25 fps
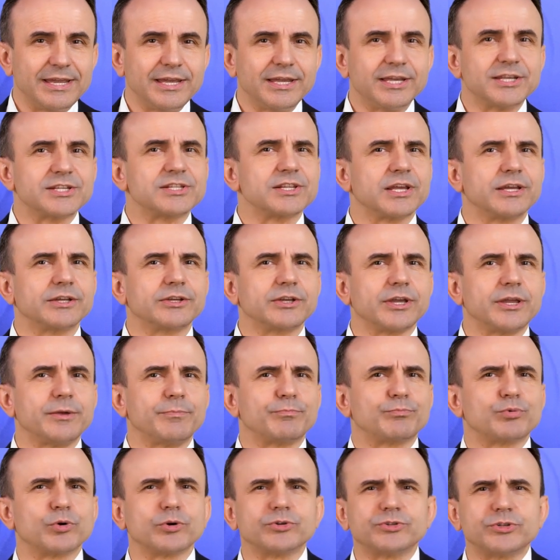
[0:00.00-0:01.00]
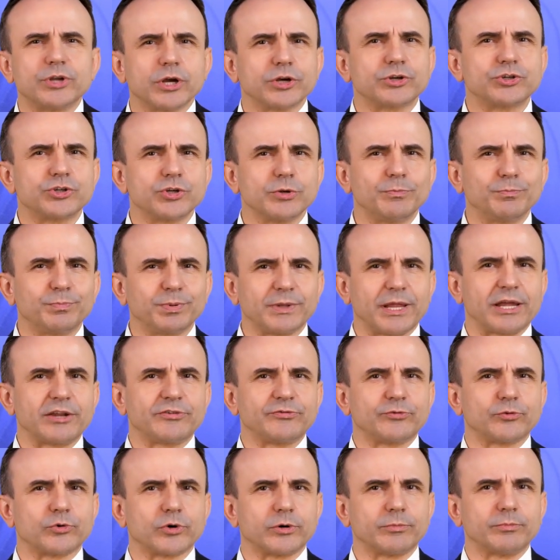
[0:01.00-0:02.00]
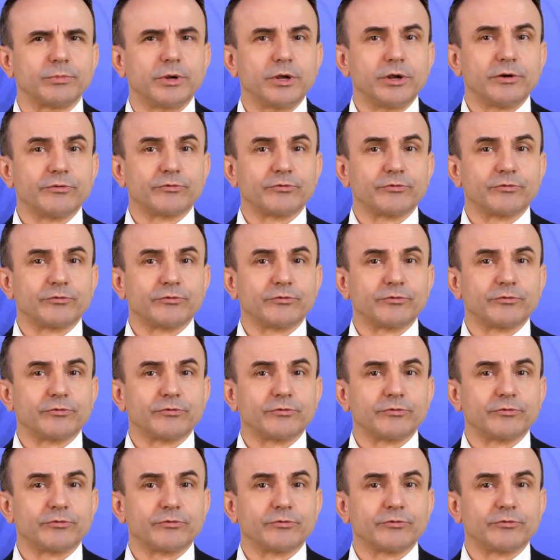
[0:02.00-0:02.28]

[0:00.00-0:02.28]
is like a production platform